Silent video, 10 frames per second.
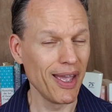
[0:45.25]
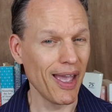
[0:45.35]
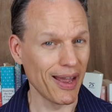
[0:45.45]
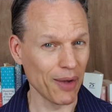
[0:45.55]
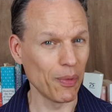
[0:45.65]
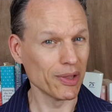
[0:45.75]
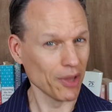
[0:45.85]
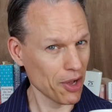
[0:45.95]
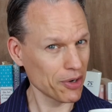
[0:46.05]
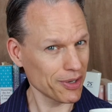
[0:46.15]
And I went
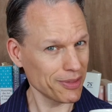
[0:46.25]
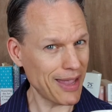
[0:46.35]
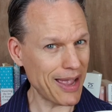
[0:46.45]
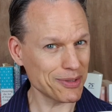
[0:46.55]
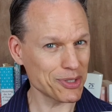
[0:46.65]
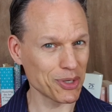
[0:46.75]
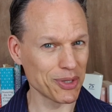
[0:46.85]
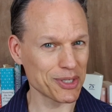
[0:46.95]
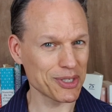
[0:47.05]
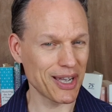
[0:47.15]
longer than that, so
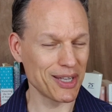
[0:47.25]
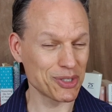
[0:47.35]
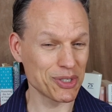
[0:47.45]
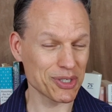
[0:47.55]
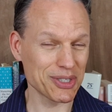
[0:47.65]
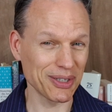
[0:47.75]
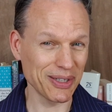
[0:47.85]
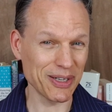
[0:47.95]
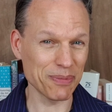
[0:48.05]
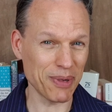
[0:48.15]
this guy's just a
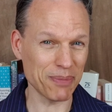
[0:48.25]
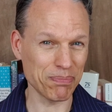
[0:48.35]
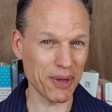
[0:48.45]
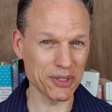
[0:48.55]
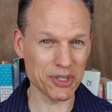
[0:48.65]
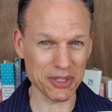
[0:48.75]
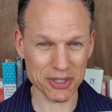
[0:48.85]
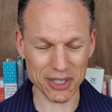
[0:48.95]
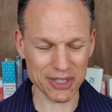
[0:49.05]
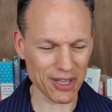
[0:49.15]
little bit
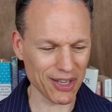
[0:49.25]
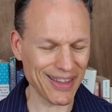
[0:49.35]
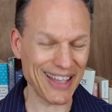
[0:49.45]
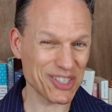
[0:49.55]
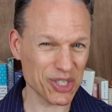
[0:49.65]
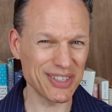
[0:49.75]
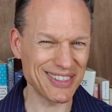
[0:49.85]
pungent and on that